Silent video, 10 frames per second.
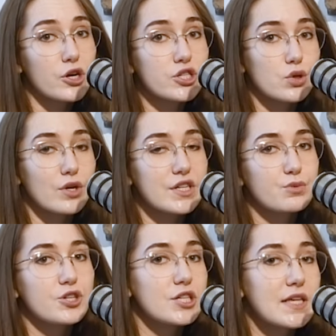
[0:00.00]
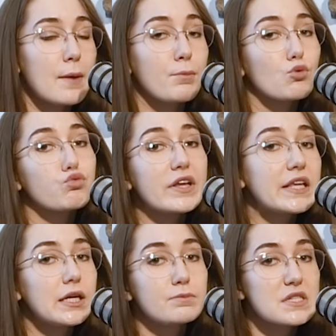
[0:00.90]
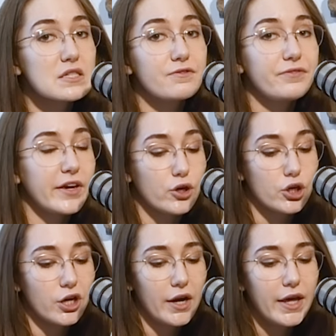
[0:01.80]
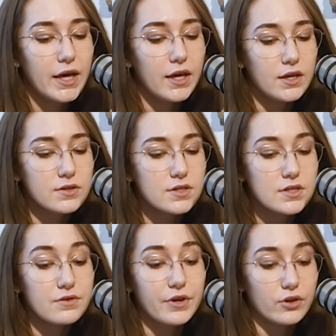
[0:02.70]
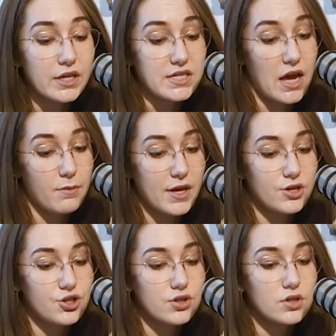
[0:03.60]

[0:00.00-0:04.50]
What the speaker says: source, which is a beryllium sphere, is severely damaged.